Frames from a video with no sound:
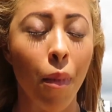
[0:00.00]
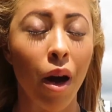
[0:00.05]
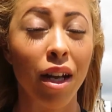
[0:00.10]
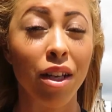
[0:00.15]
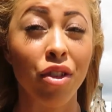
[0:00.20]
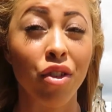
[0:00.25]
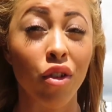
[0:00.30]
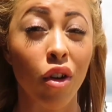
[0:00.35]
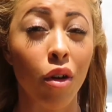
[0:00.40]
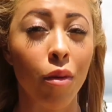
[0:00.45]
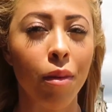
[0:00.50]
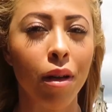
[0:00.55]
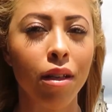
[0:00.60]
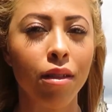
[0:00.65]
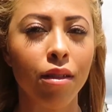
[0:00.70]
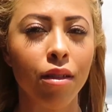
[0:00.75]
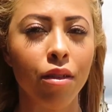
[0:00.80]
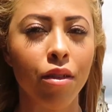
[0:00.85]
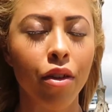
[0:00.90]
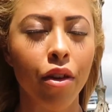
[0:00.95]
my job
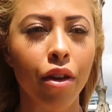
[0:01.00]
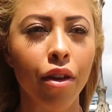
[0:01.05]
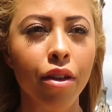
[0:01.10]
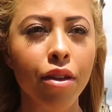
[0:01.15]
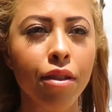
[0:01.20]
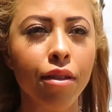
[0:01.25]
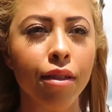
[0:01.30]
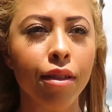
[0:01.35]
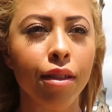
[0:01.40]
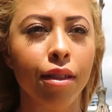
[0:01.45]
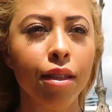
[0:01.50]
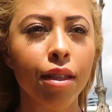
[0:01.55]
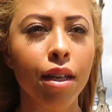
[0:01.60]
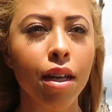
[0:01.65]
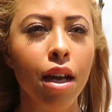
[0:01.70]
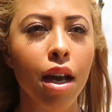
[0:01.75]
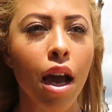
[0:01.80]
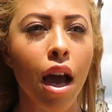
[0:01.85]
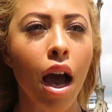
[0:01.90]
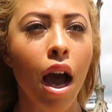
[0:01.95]
as a nurse.
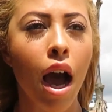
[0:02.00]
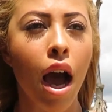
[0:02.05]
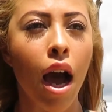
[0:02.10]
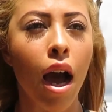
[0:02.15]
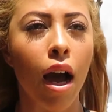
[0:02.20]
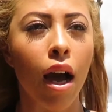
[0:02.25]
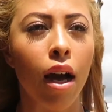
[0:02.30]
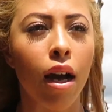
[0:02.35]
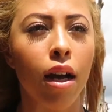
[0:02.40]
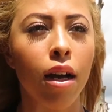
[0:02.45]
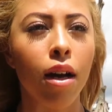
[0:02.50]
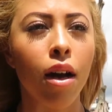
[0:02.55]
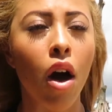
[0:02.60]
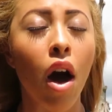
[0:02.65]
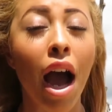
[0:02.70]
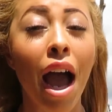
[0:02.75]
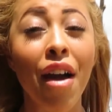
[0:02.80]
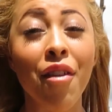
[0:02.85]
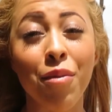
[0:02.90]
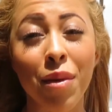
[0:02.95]

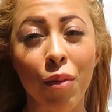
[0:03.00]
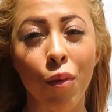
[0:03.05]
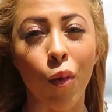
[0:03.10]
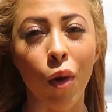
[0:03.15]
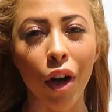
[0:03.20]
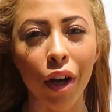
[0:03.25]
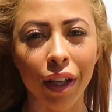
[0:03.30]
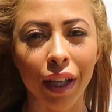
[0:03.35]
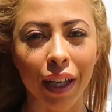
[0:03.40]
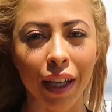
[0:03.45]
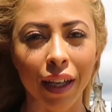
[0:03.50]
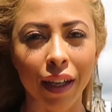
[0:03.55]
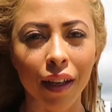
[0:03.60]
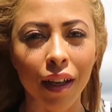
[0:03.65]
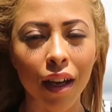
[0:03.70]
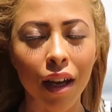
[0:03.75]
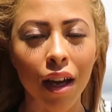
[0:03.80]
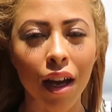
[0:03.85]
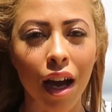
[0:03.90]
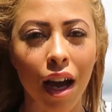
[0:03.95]
I have been working,
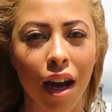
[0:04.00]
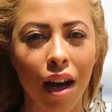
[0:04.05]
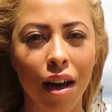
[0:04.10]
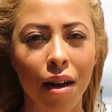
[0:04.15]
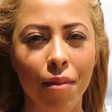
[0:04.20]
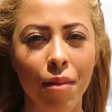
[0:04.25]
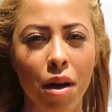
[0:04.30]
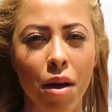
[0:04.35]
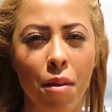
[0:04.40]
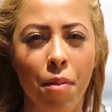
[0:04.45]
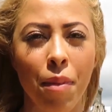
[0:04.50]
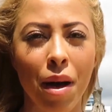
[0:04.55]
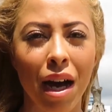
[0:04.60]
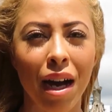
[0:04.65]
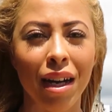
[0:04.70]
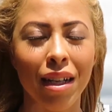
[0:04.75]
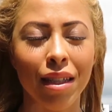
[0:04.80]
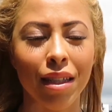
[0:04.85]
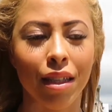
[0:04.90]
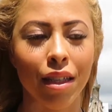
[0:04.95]

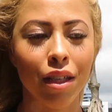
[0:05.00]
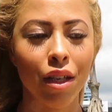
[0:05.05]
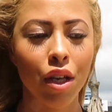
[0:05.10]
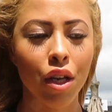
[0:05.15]
but